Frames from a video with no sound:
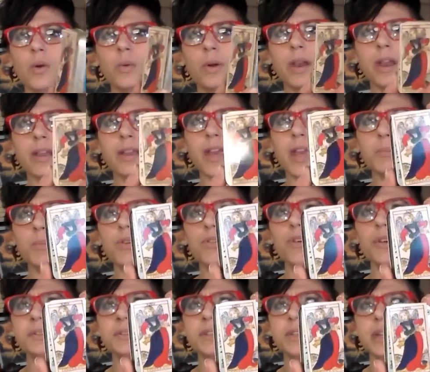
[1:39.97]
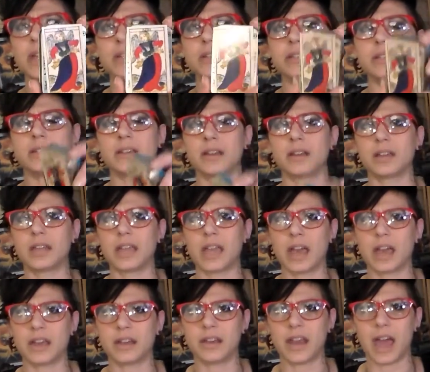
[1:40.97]
when I came across the idea
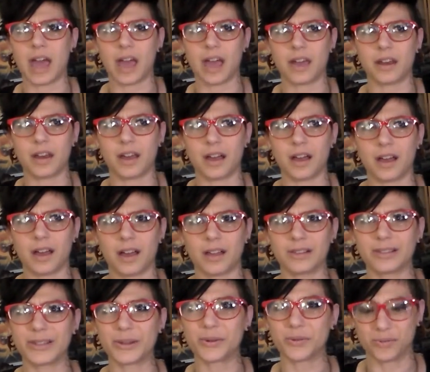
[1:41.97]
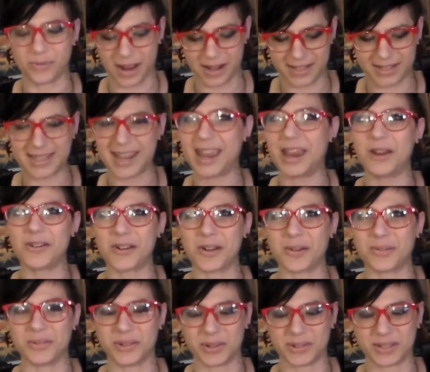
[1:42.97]
again at Little Red
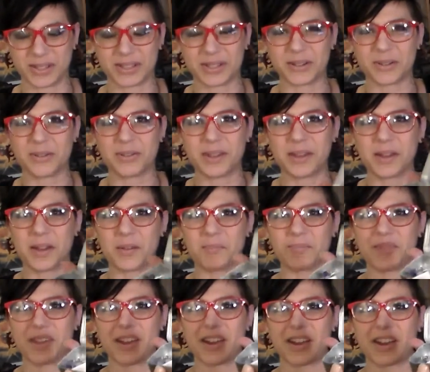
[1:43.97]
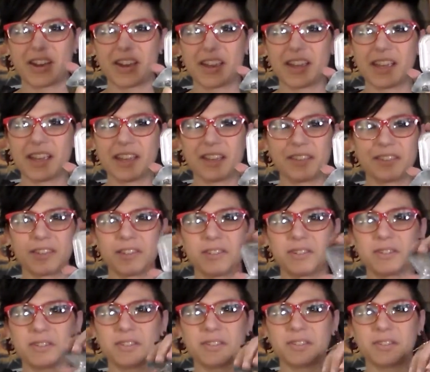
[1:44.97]
Tarot. There's a little thing up there. These
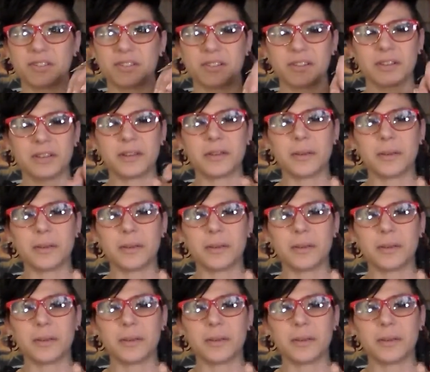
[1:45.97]
are little